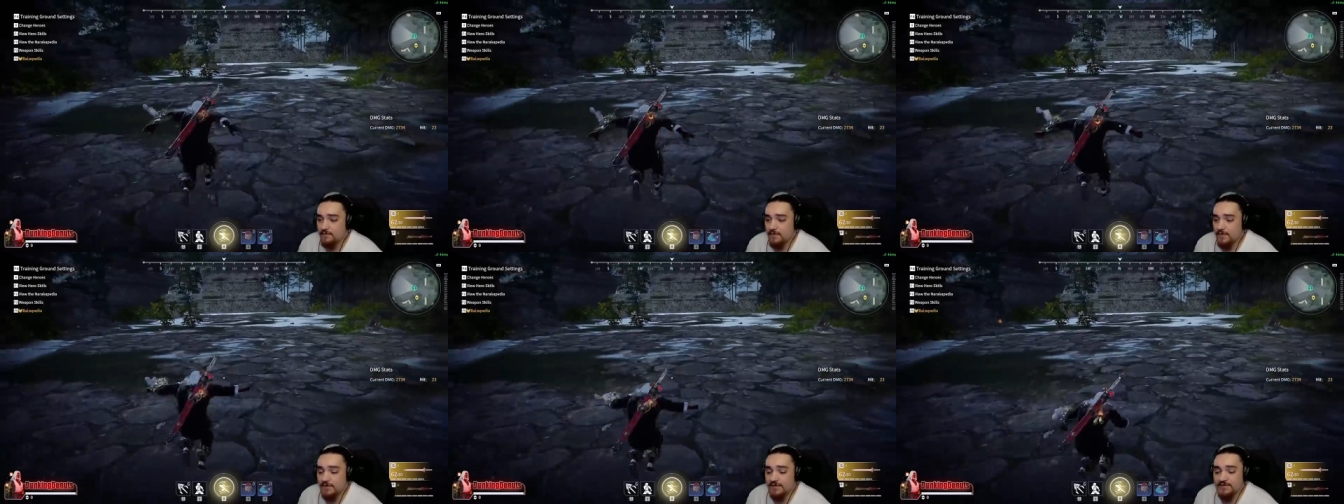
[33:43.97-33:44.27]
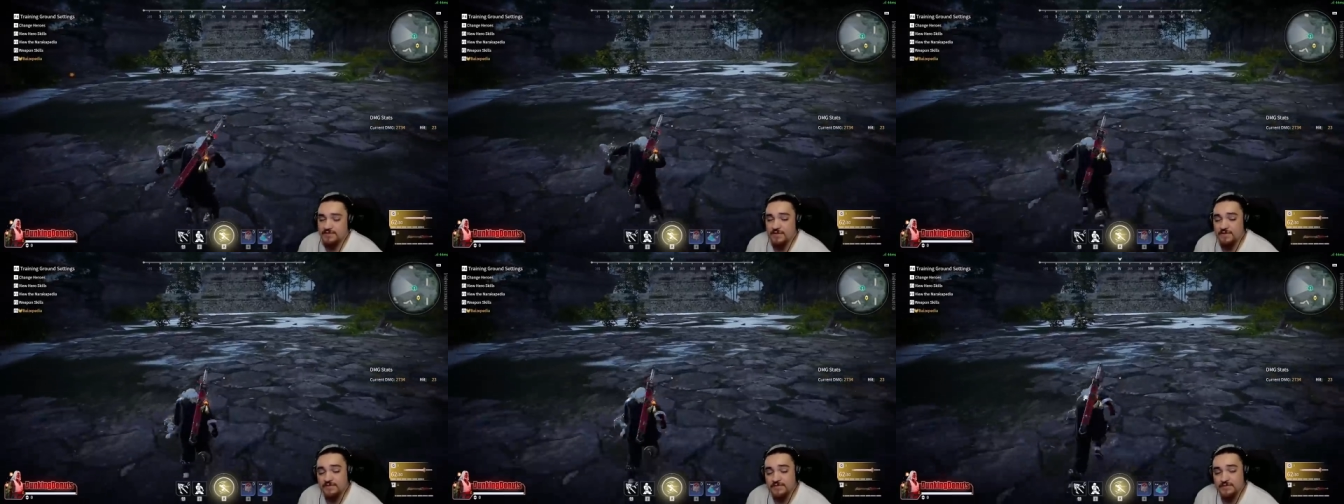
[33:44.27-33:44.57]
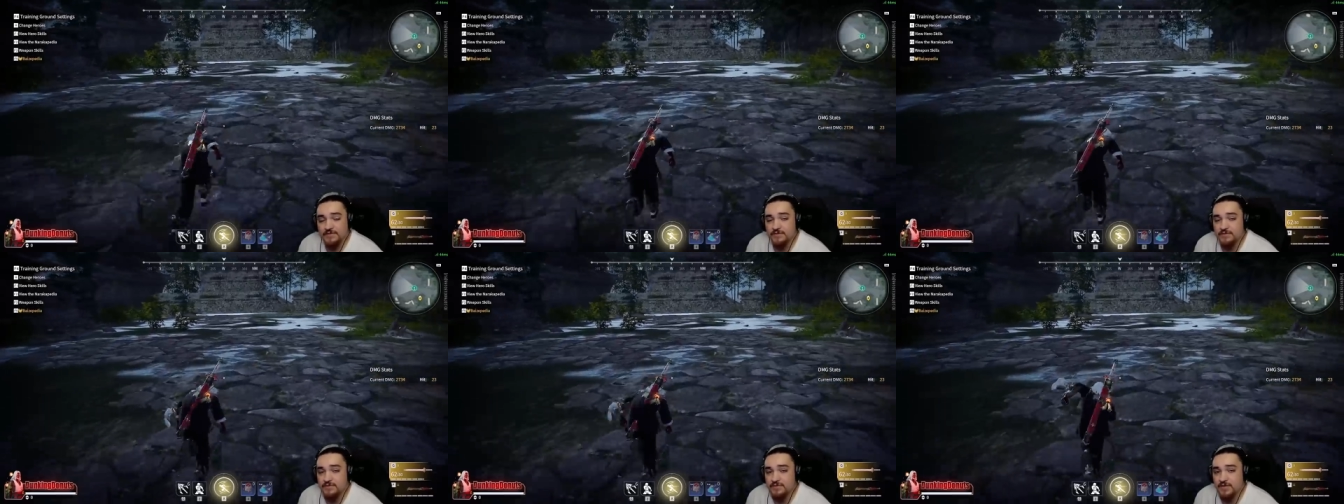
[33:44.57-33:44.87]
And it's ever
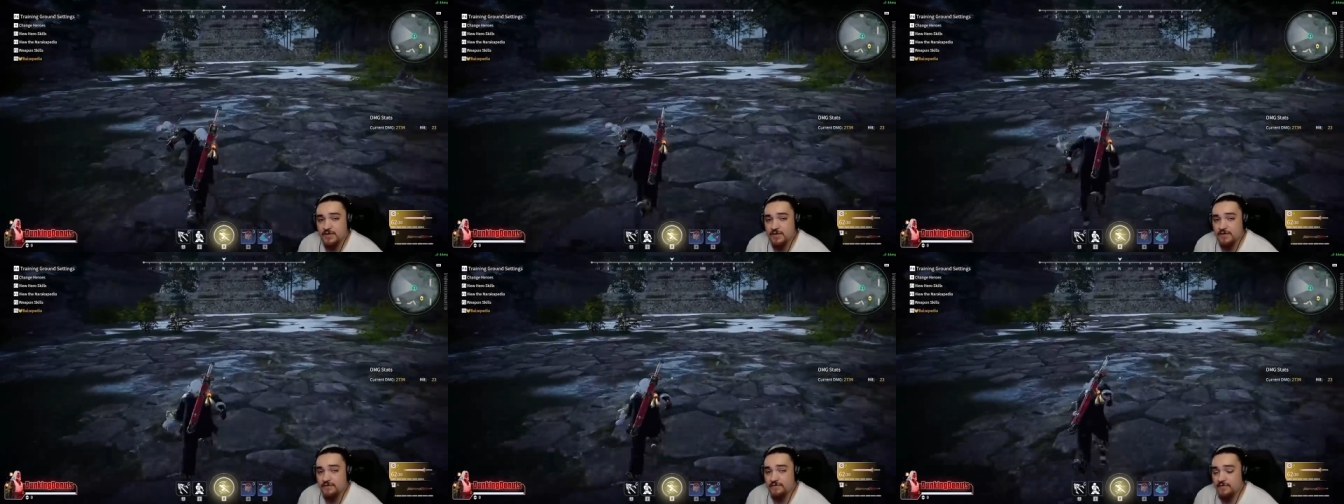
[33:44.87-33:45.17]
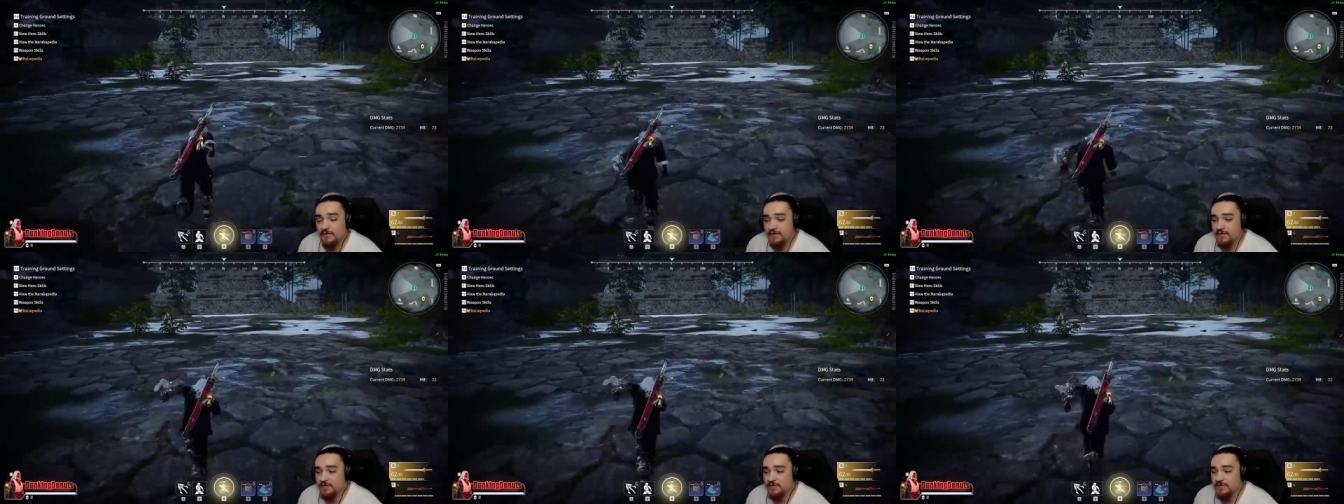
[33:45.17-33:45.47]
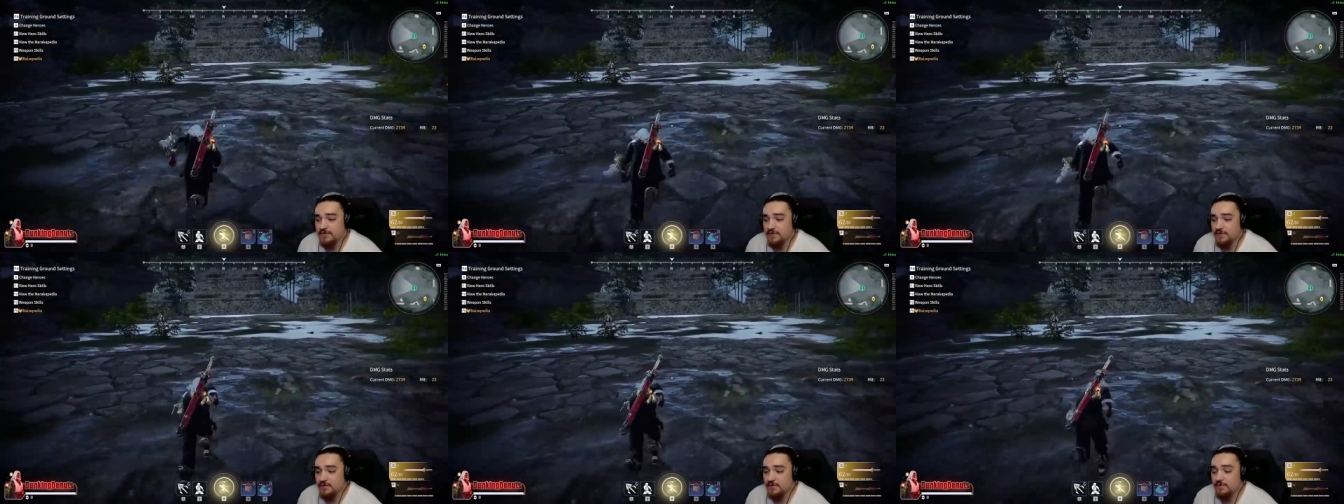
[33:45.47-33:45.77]
so slightly
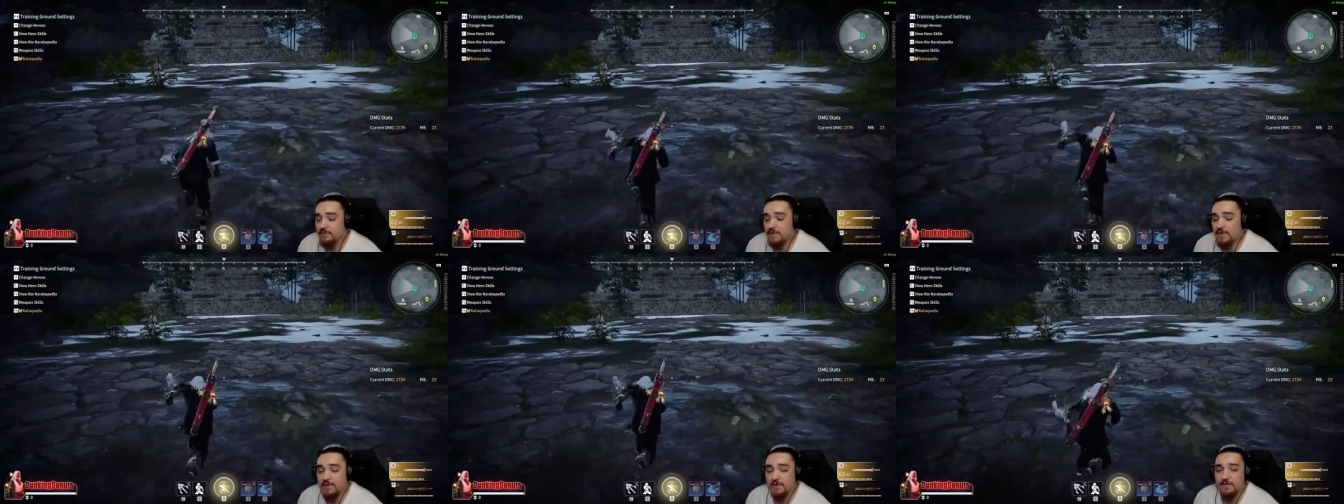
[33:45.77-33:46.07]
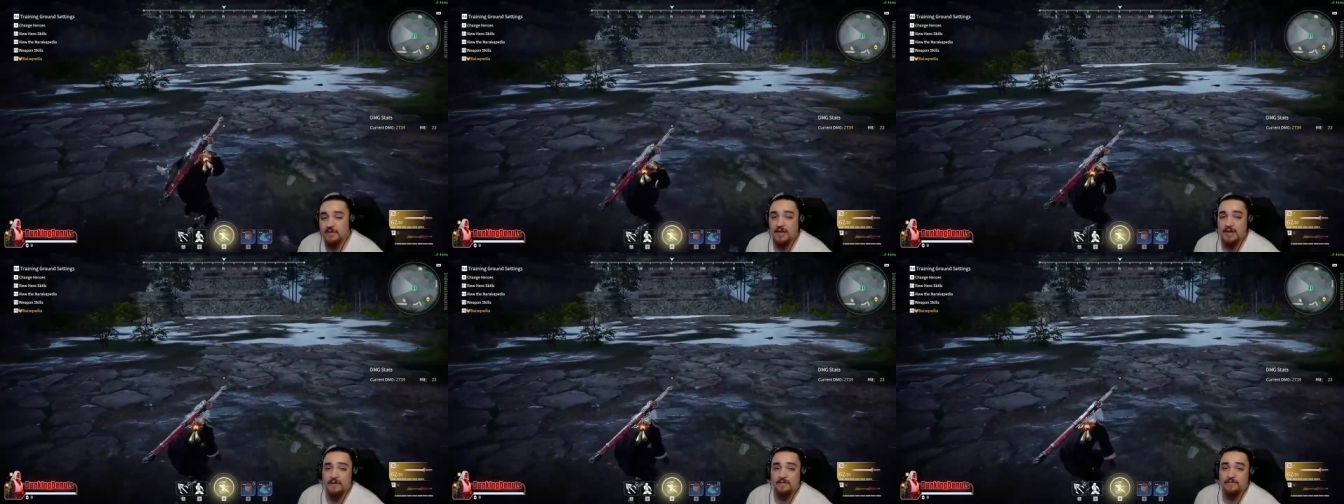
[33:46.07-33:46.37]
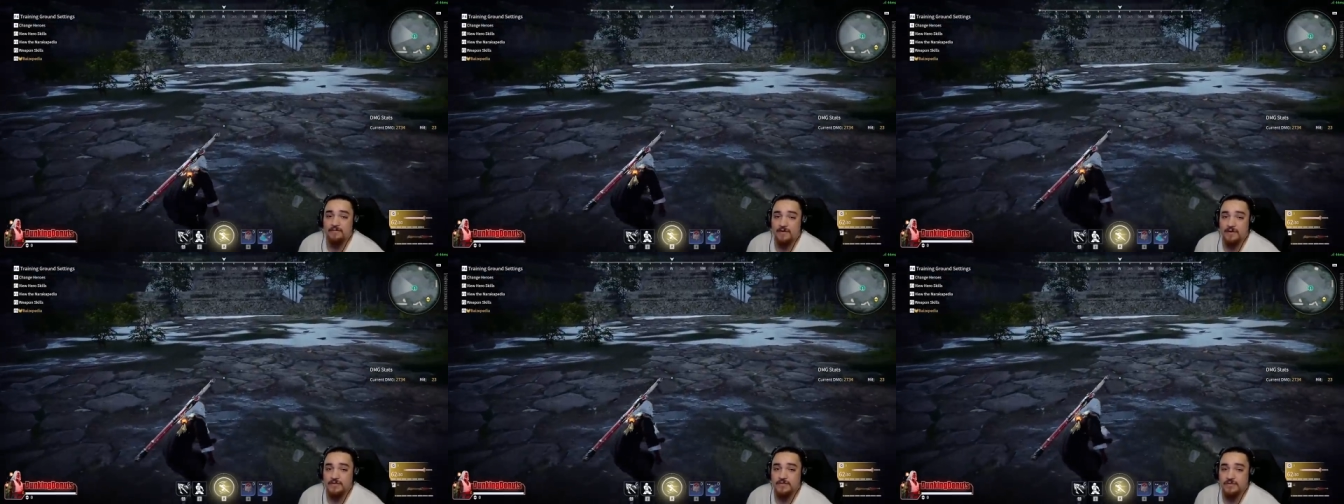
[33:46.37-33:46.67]
faster, depending on how
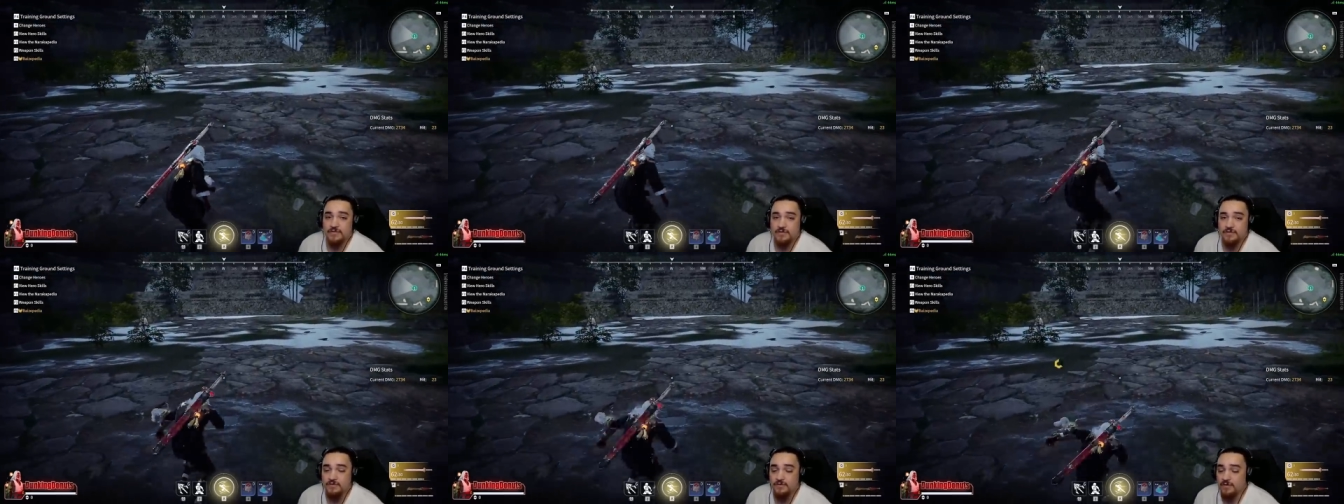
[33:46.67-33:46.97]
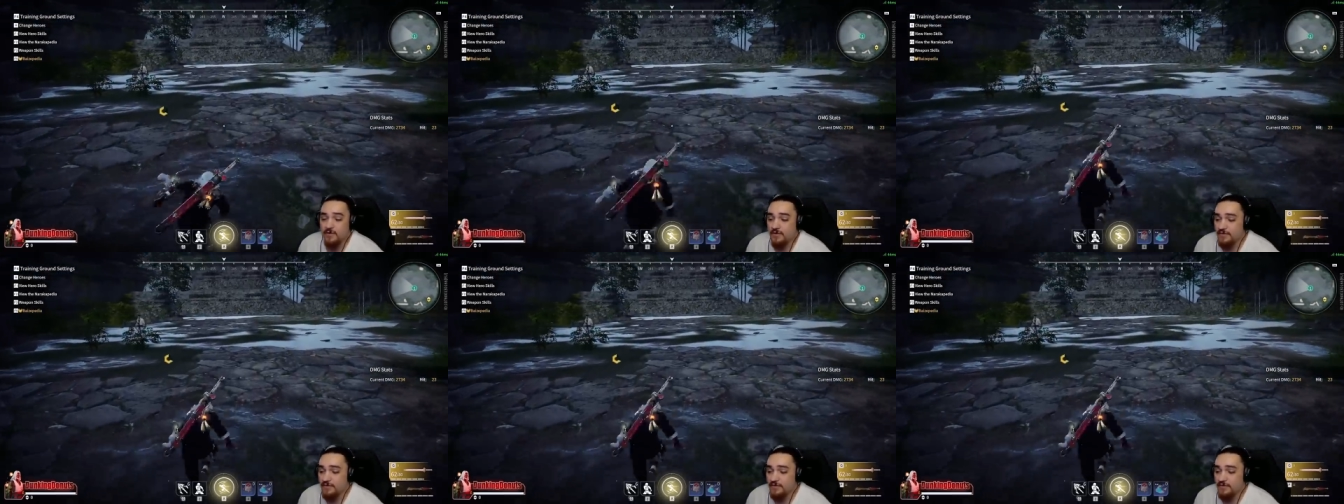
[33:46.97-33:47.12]
fast you do it.